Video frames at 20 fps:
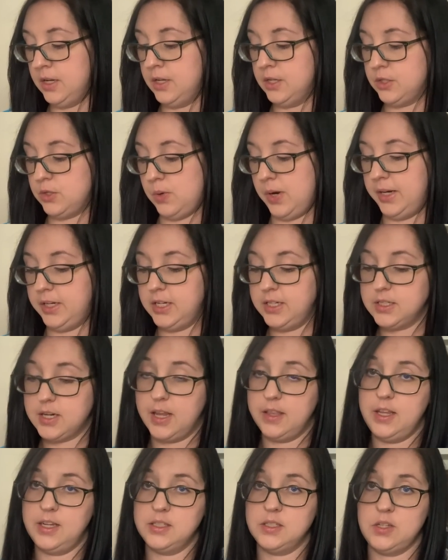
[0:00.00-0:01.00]
So I need to get
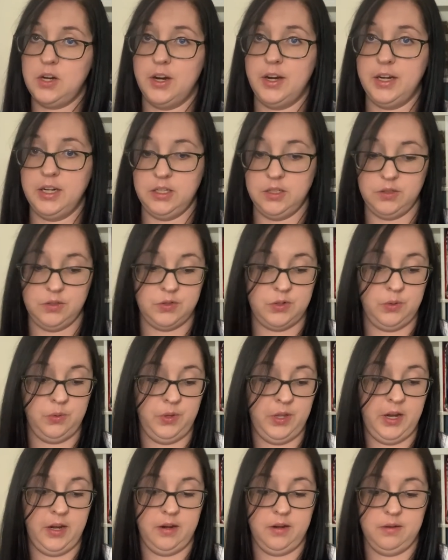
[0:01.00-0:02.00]
that started so
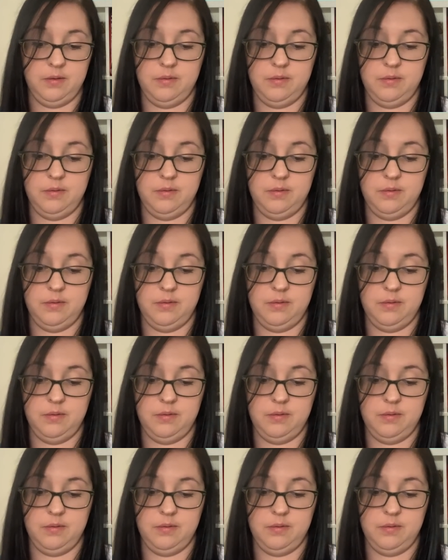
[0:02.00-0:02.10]
that